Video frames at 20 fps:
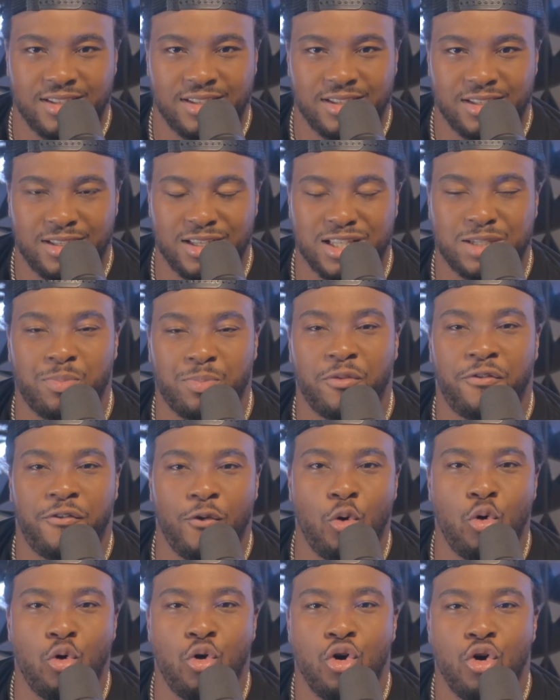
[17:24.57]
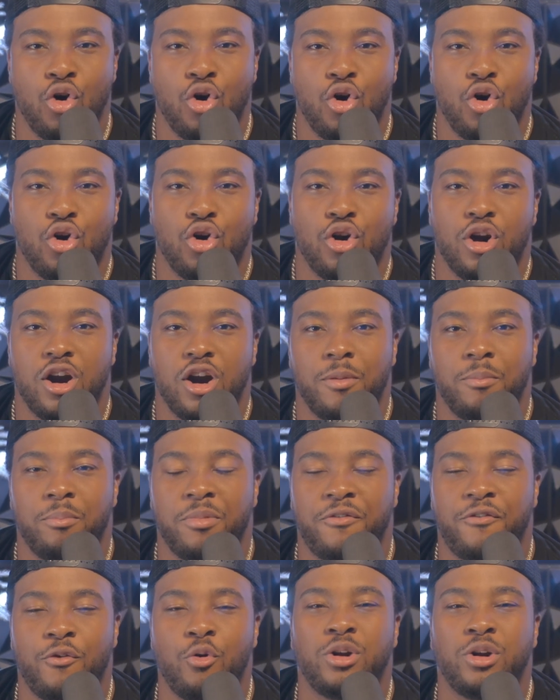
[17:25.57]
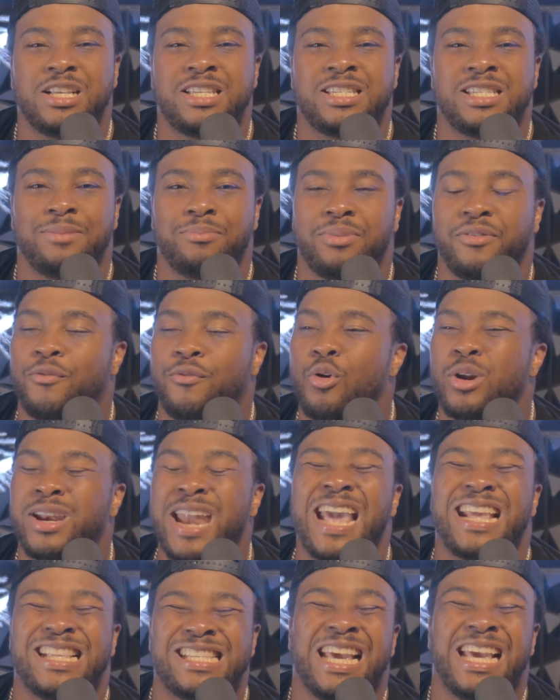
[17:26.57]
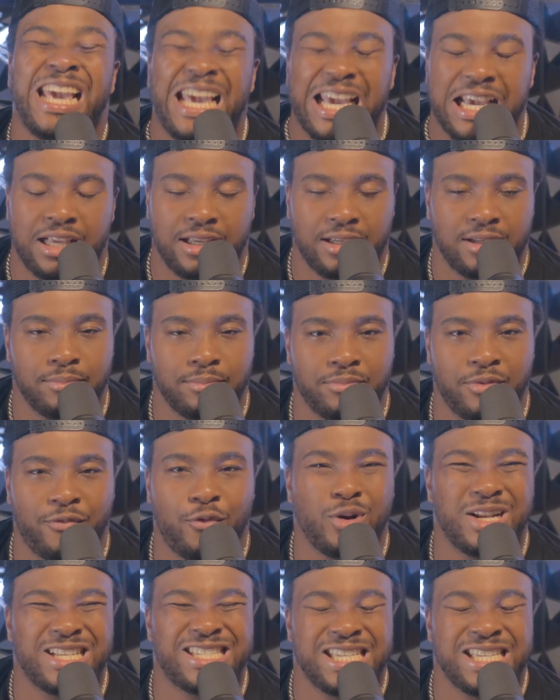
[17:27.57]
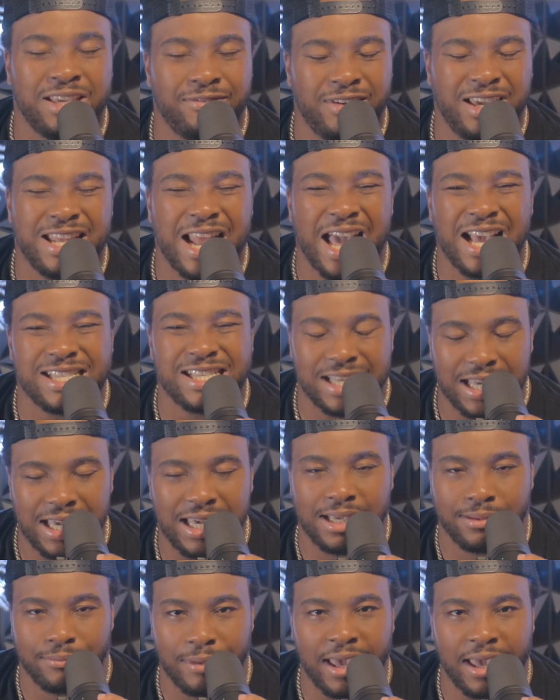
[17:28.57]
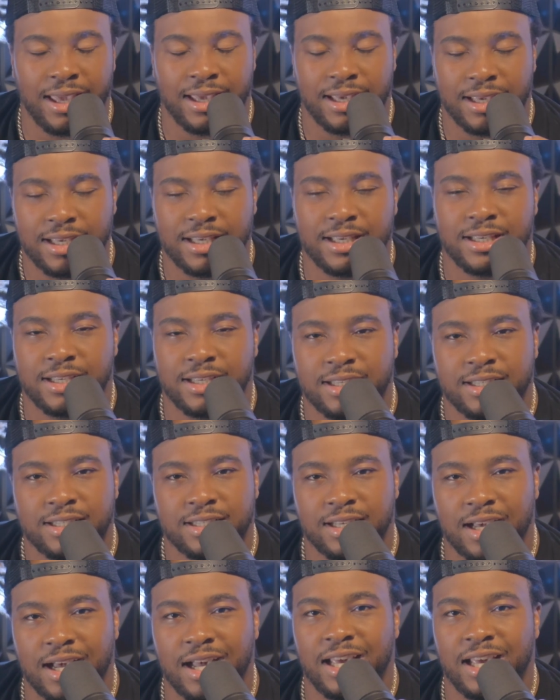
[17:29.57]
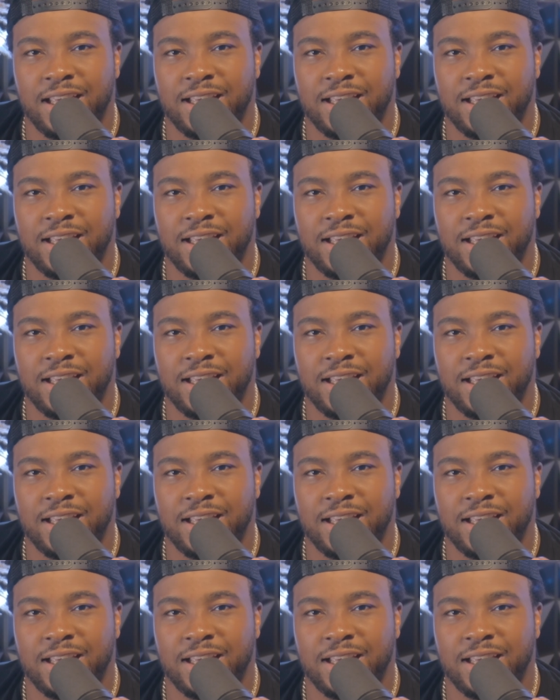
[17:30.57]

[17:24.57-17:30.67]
before 19, before the CV-19, man. All right,